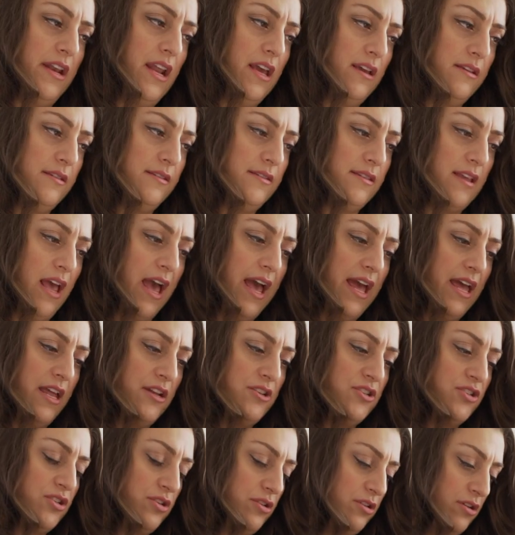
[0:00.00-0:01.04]
nice
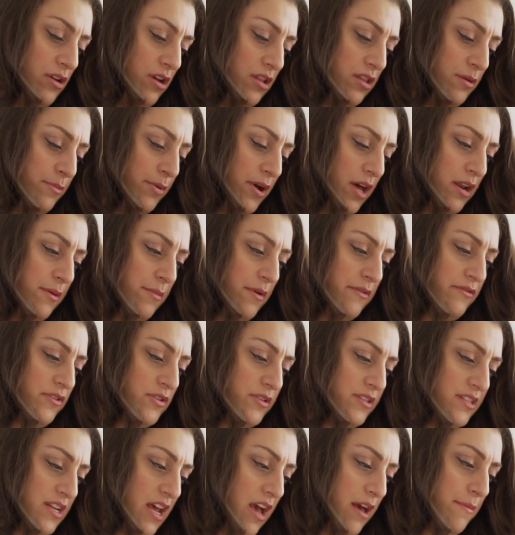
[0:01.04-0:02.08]
edge on the bottom of your
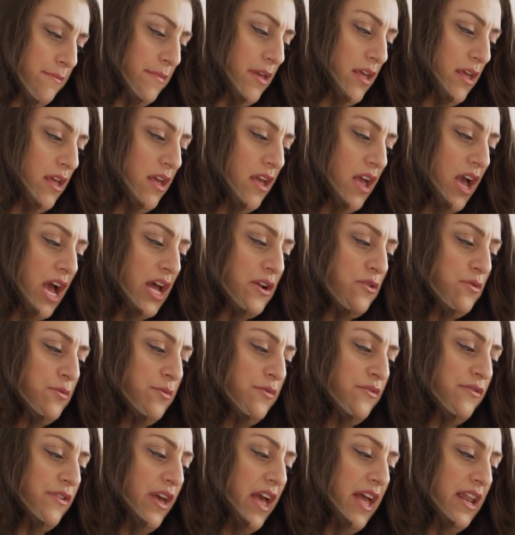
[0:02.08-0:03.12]
stem and
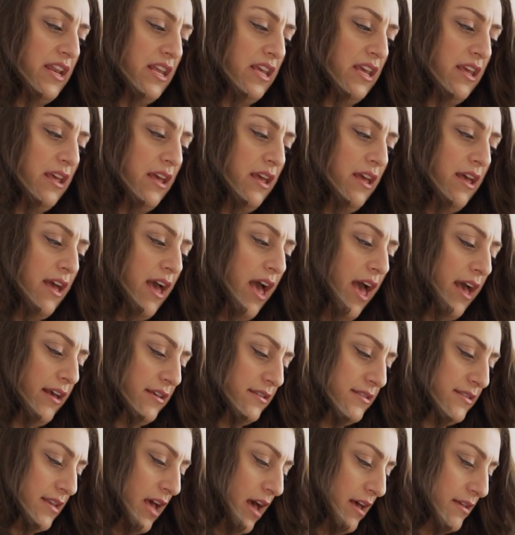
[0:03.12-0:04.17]
remove any
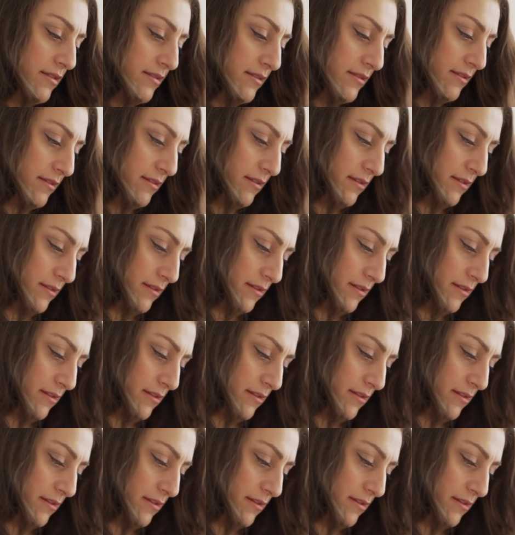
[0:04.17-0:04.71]
excess.